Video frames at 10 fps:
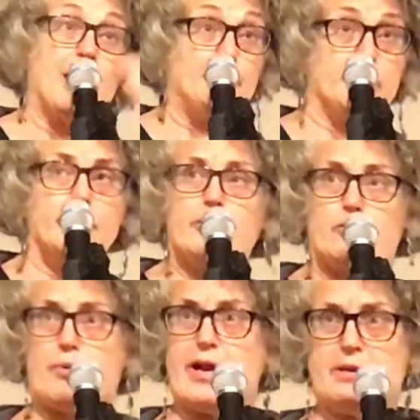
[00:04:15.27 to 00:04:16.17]
I would look
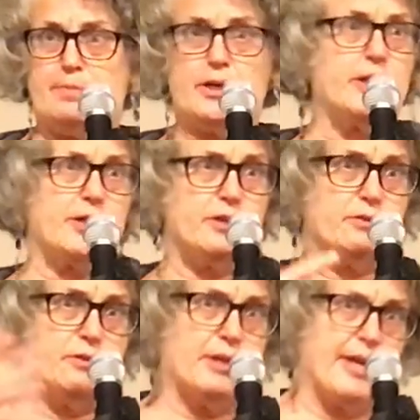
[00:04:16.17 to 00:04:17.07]
at Red Book
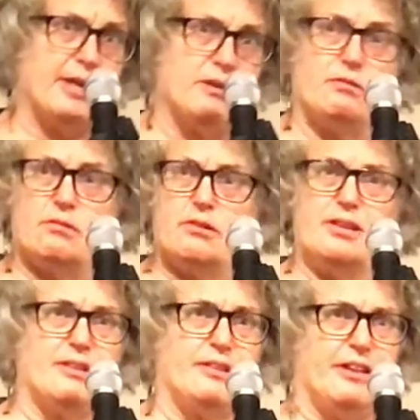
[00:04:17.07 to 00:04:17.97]

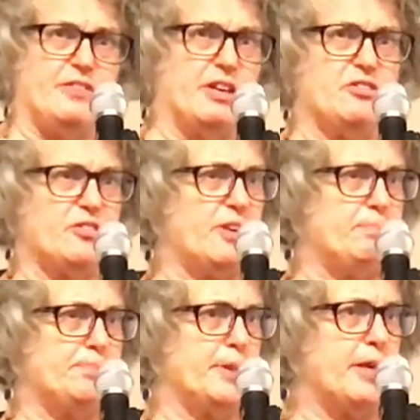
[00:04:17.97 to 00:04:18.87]
and Living
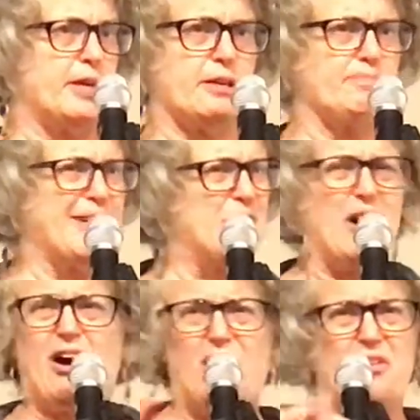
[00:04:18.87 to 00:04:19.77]
Simply
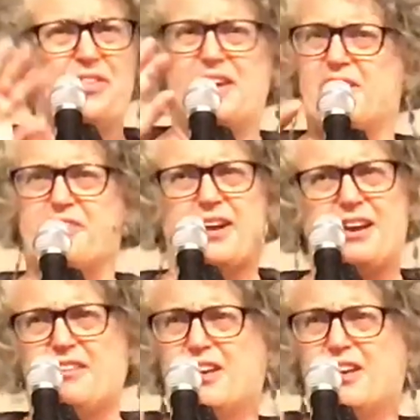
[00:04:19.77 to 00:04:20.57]
and all the other